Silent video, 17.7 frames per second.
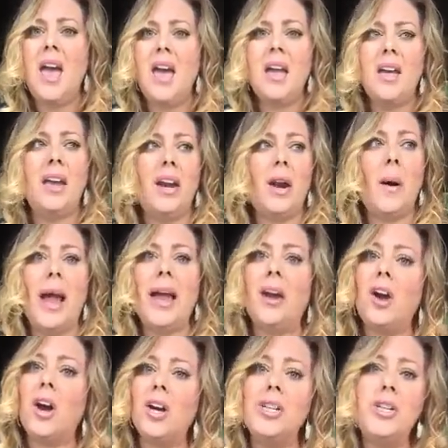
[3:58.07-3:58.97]
You know, I
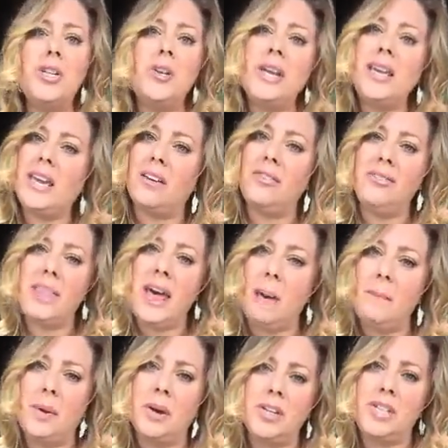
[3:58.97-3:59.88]
encourage you to gift that
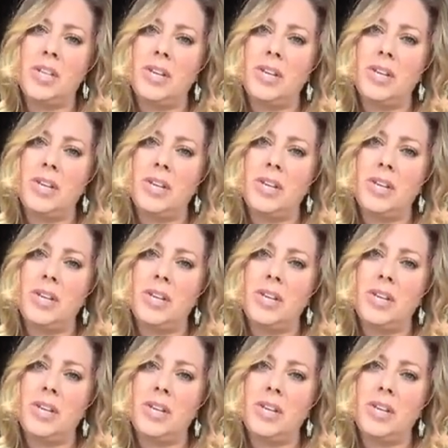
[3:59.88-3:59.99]
book to